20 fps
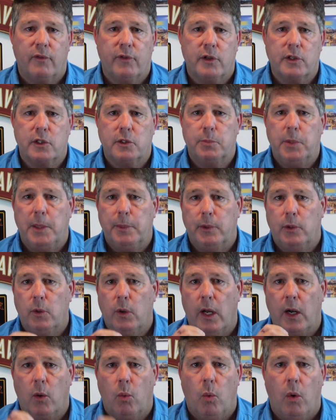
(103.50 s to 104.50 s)
versus people who
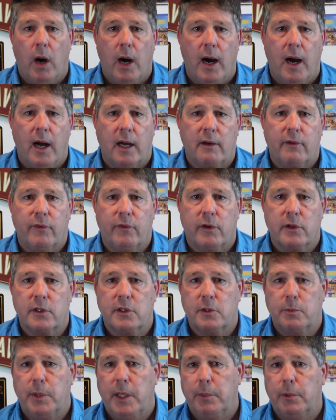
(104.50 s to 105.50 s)
want to walk
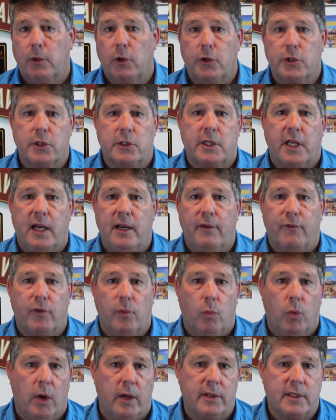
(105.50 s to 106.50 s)
versus people who are just getting
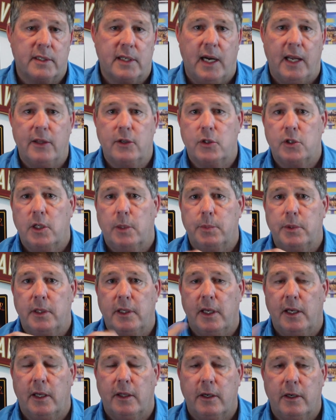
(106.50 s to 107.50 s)
from one side of the ship to
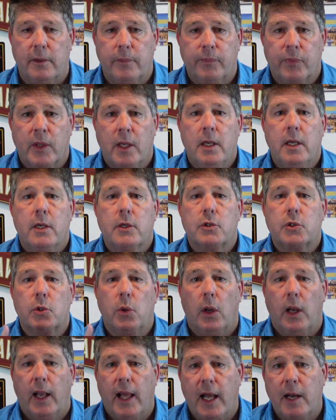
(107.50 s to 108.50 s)
the other. So
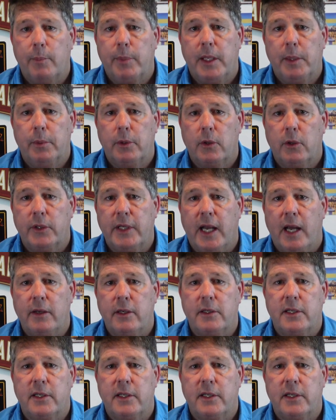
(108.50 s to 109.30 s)
a lot of people go down to